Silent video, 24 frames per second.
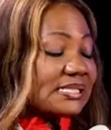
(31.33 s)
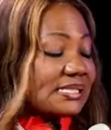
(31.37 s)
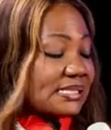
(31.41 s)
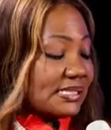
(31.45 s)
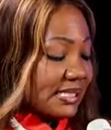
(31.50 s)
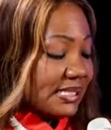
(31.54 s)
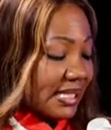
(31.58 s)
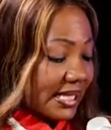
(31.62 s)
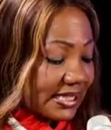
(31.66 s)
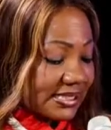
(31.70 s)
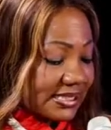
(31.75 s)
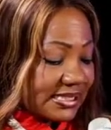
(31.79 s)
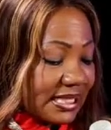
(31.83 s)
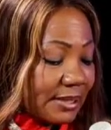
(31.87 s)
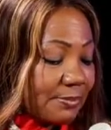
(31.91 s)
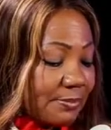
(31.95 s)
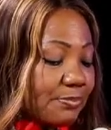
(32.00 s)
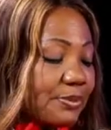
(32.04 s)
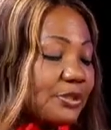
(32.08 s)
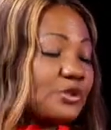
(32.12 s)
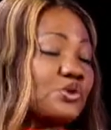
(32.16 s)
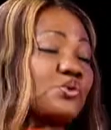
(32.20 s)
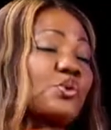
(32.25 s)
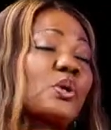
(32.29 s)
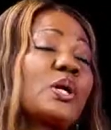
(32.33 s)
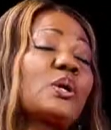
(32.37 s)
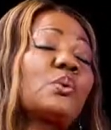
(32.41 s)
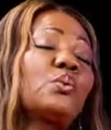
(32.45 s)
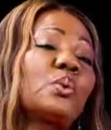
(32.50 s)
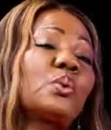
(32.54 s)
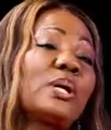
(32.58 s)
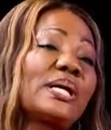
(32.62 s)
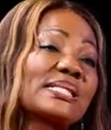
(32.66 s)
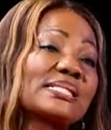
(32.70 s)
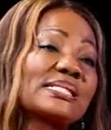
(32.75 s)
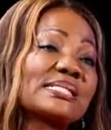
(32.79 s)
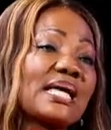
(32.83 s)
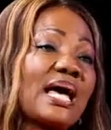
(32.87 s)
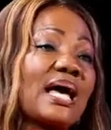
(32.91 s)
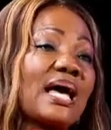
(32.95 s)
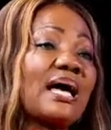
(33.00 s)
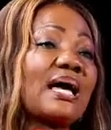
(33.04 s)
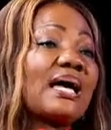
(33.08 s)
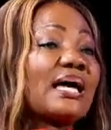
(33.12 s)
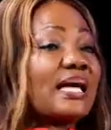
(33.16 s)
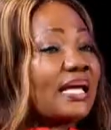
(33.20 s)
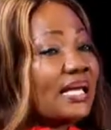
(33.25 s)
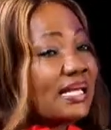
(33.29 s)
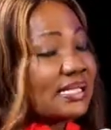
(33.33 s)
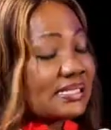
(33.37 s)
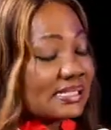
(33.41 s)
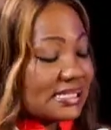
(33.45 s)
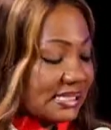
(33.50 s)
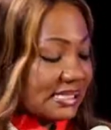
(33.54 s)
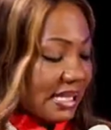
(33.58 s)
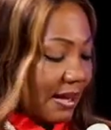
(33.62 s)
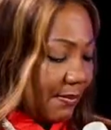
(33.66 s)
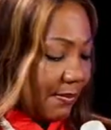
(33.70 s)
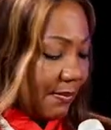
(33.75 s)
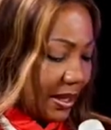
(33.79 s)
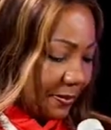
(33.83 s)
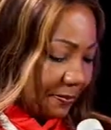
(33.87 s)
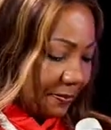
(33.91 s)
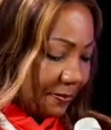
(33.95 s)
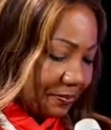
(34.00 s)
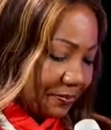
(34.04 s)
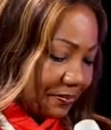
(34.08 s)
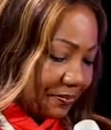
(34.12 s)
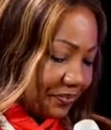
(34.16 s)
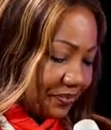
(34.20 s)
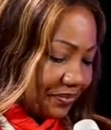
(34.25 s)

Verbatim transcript: season between winter and summer.